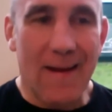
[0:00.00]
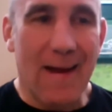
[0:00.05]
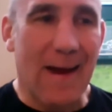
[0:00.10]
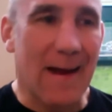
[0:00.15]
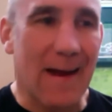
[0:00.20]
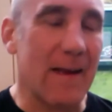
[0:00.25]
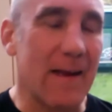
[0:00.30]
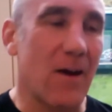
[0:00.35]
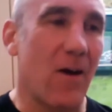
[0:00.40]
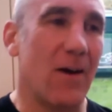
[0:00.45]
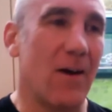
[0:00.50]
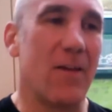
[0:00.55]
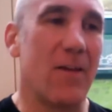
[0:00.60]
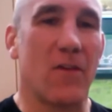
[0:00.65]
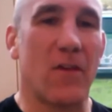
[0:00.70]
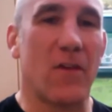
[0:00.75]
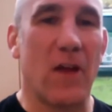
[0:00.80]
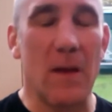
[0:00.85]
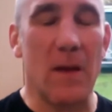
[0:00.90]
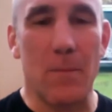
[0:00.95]
And it kind of
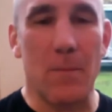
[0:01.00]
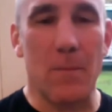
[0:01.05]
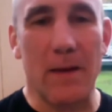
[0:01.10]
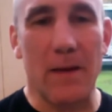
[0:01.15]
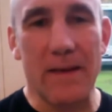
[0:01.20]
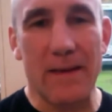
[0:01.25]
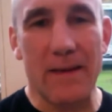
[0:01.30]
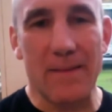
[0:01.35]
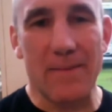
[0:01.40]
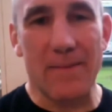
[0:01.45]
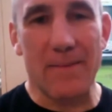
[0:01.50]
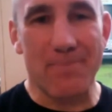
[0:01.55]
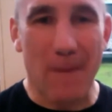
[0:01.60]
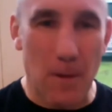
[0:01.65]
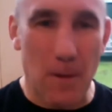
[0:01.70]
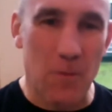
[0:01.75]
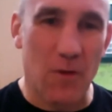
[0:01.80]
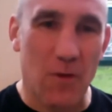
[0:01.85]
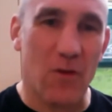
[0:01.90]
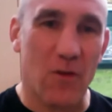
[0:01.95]
just hit me.
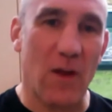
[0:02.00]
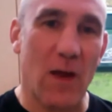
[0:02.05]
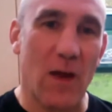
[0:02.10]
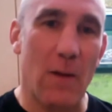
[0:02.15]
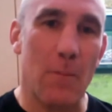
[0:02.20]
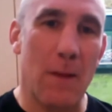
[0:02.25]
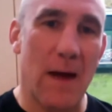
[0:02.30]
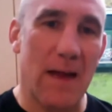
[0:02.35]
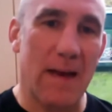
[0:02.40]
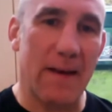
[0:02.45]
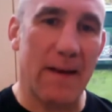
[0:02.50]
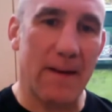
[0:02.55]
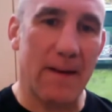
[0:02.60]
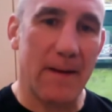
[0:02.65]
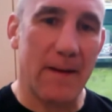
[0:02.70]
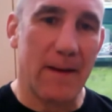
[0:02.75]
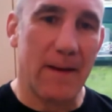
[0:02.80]
I was a sound man.